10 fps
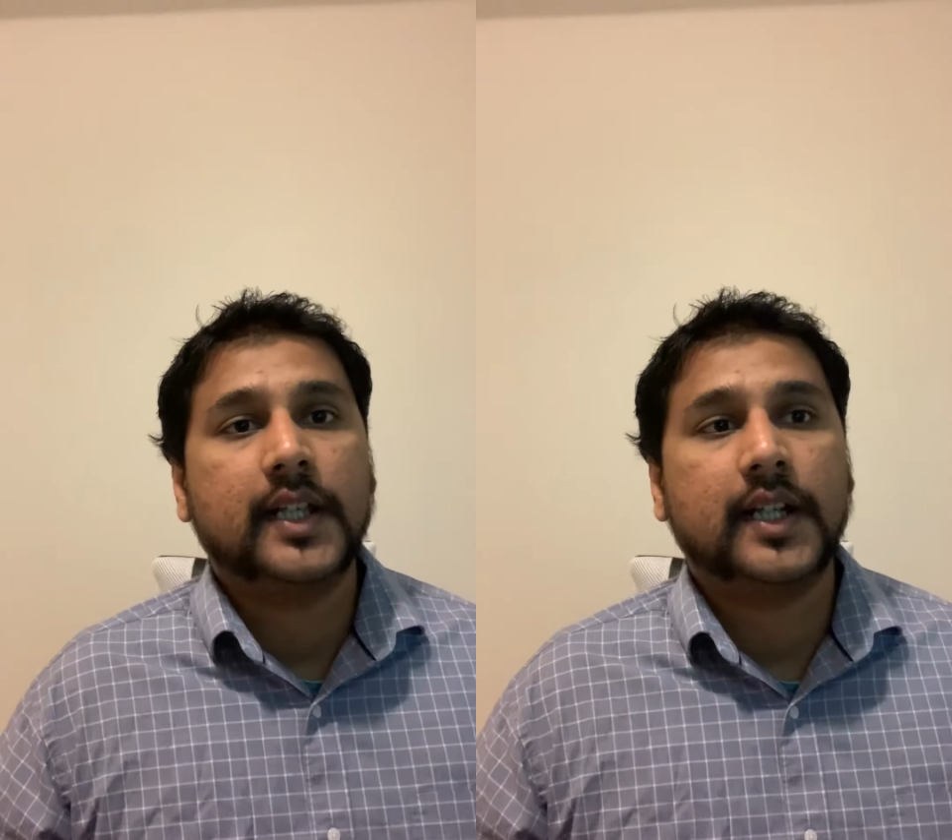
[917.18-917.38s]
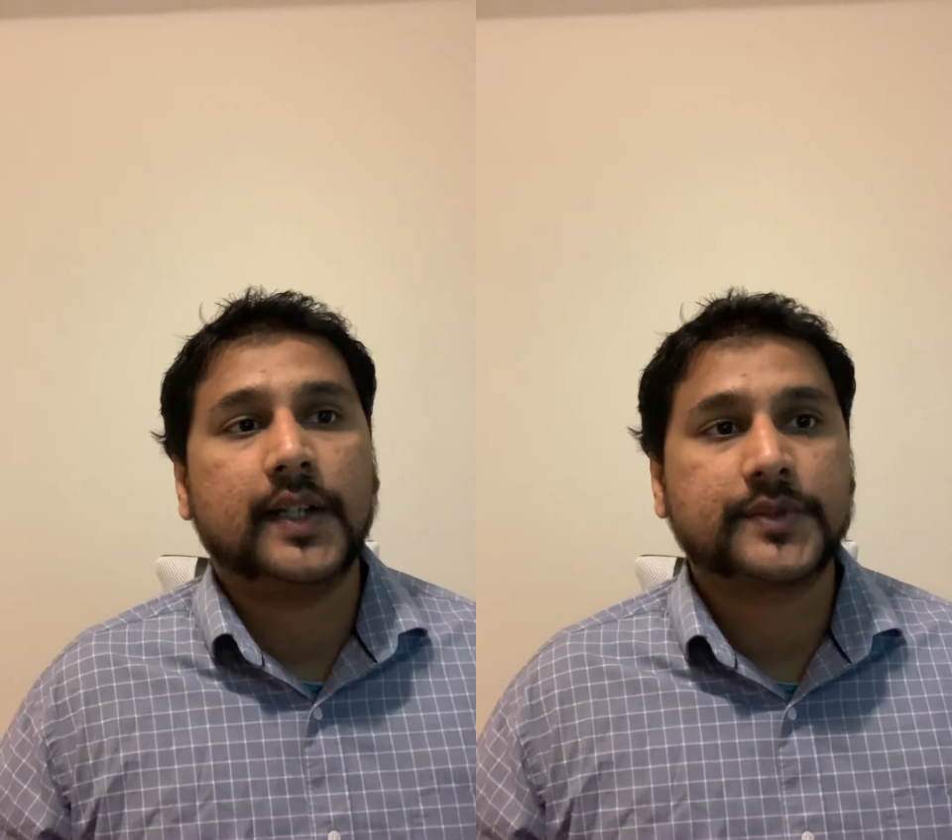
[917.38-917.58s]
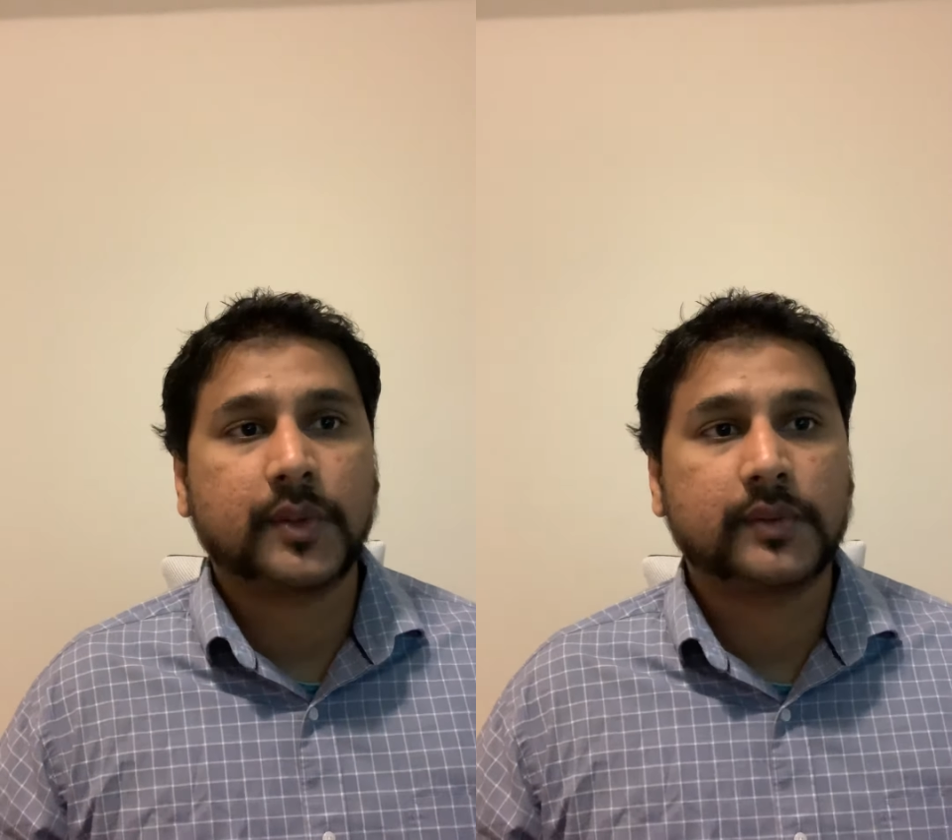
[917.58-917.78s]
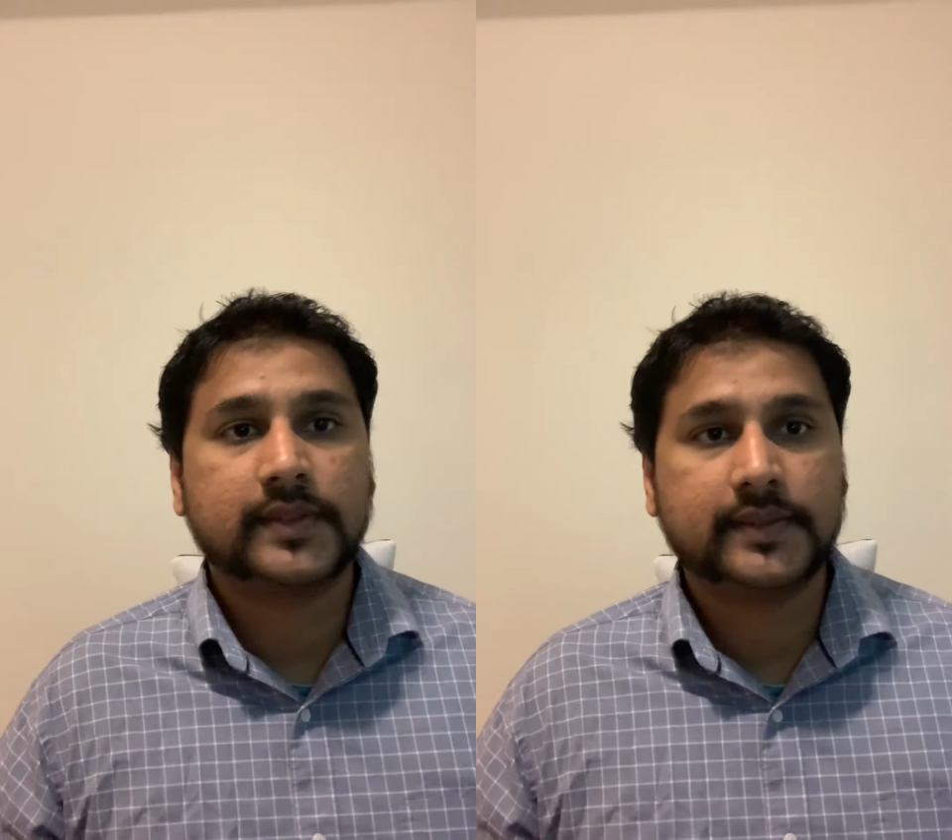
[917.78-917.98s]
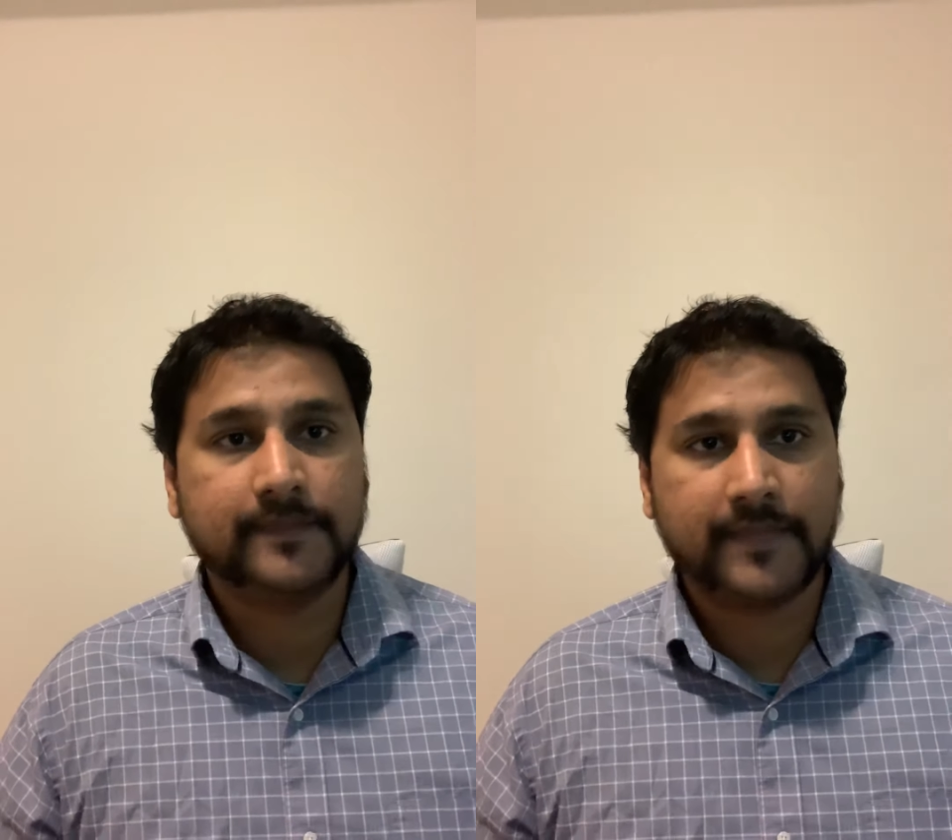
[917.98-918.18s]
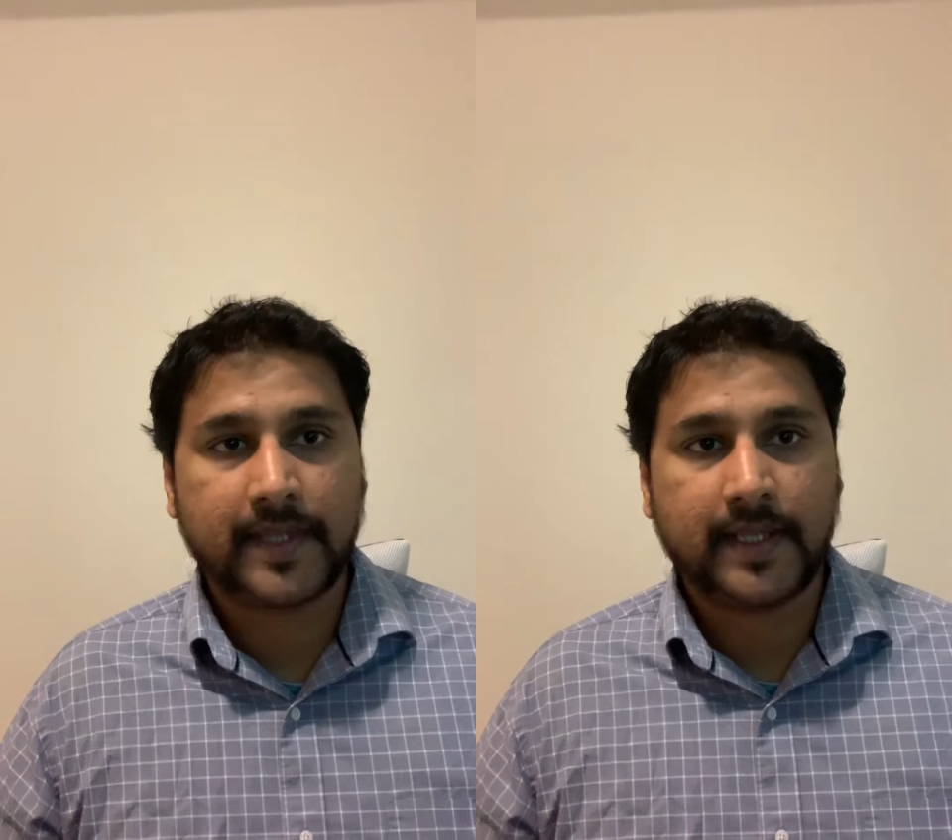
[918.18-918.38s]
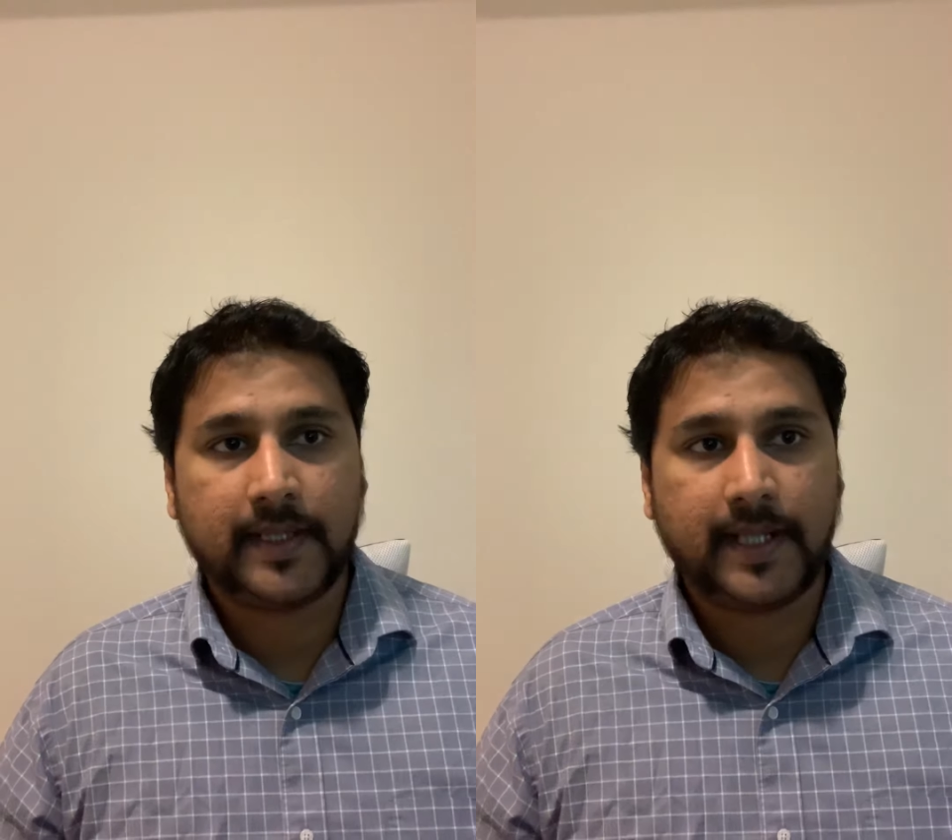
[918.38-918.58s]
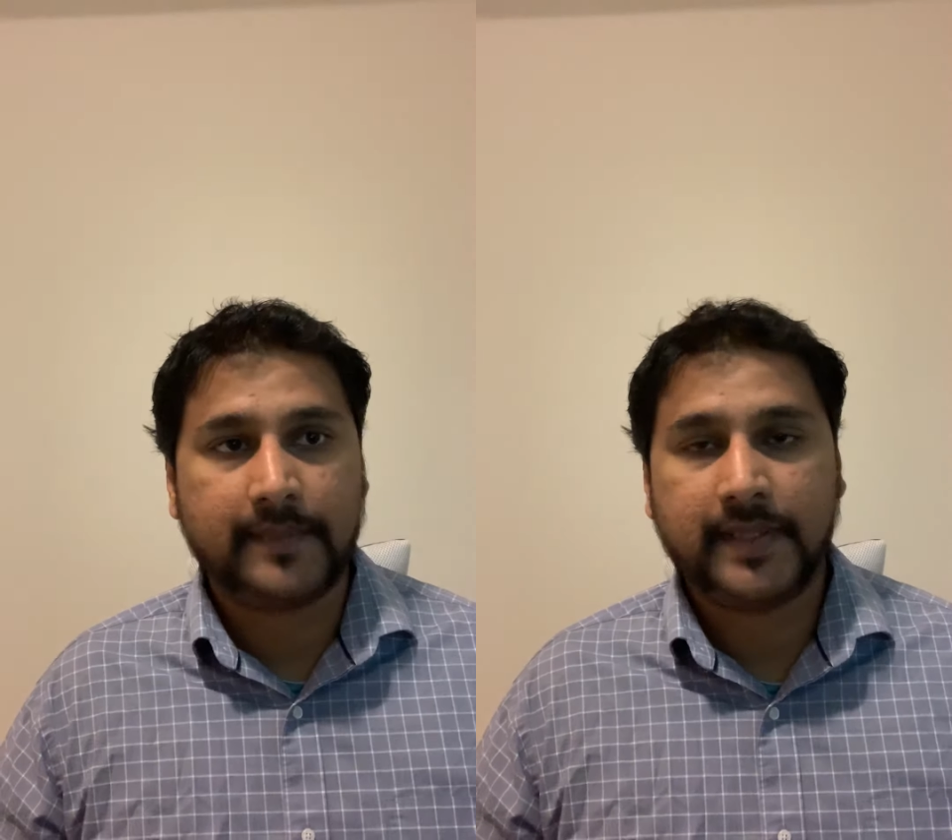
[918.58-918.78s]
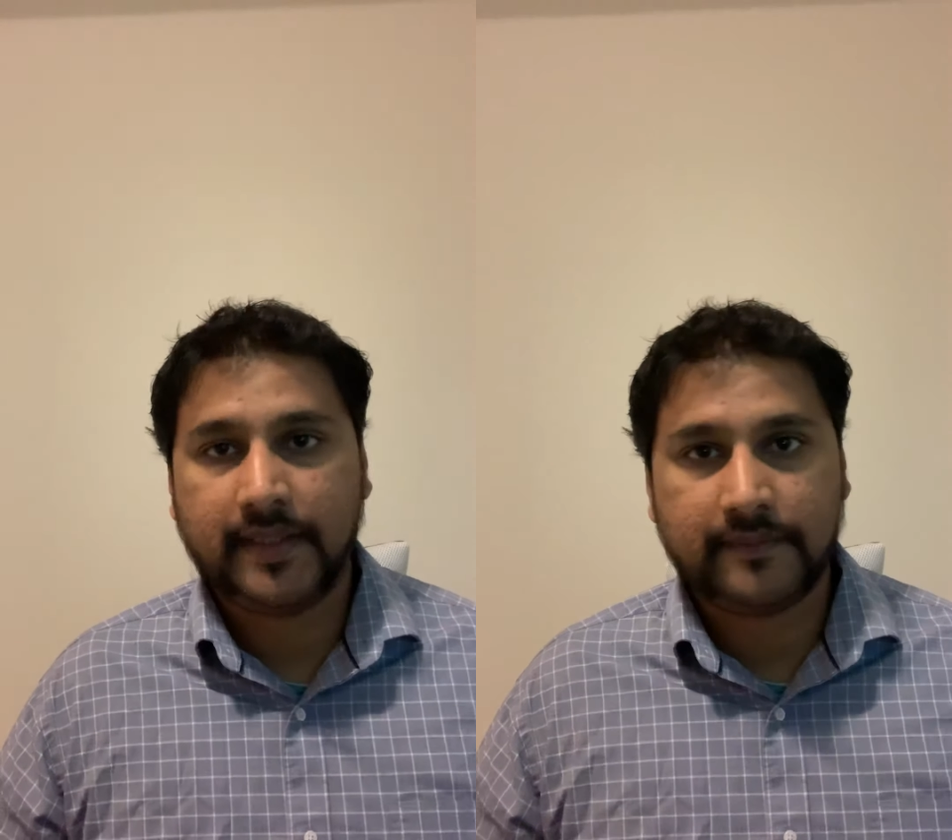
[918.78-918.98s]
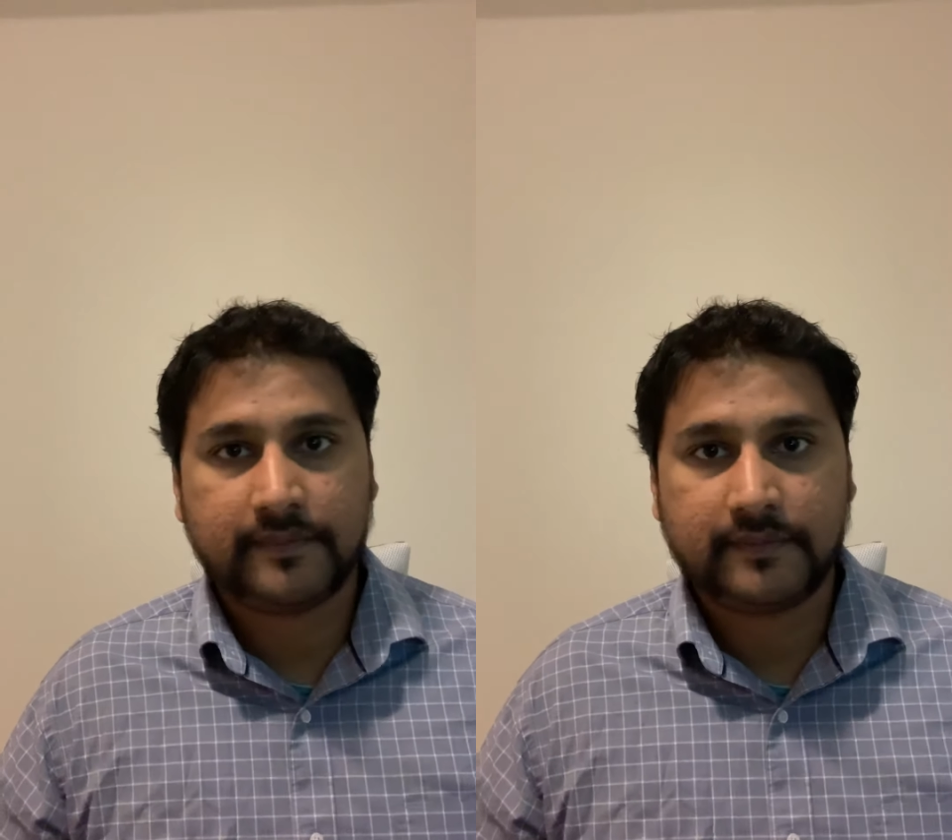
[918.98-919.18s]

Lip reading: I believe